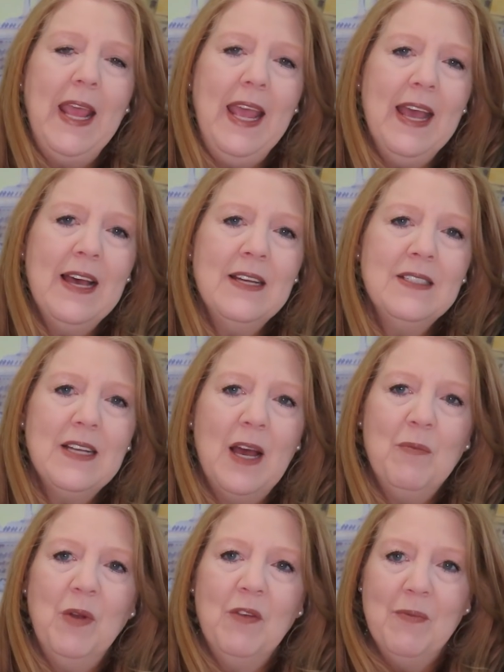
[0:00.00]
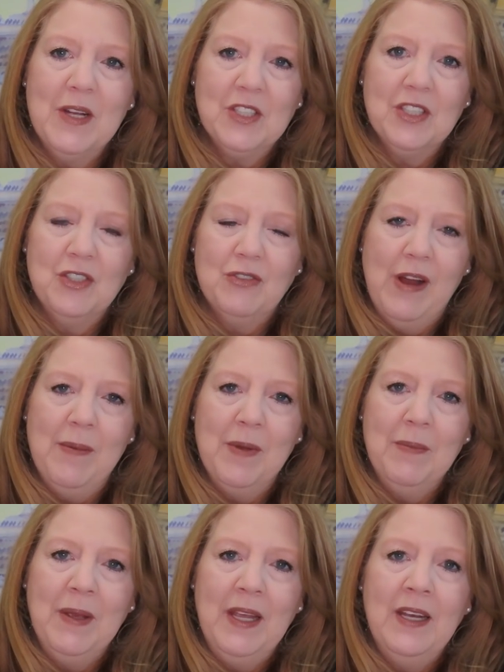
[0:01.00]
And we've mentioned
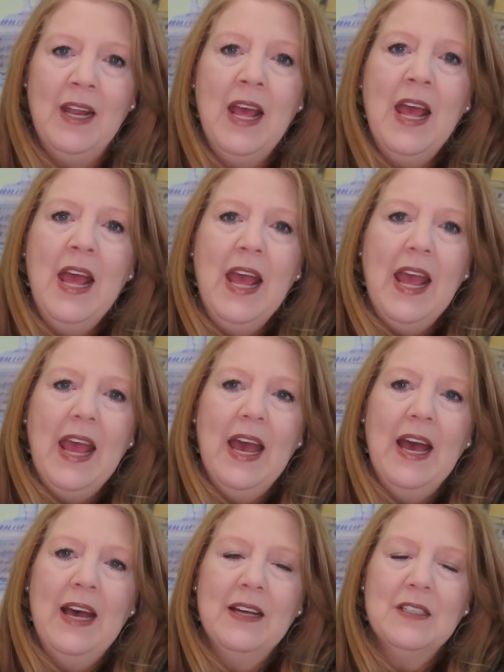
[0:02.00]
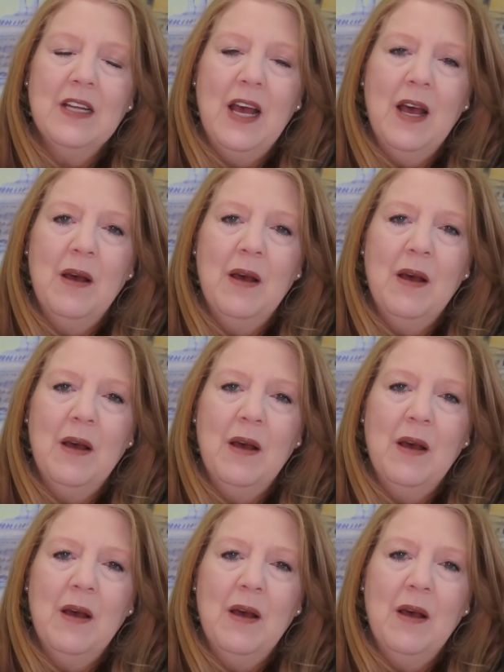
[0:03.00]
Dramamine and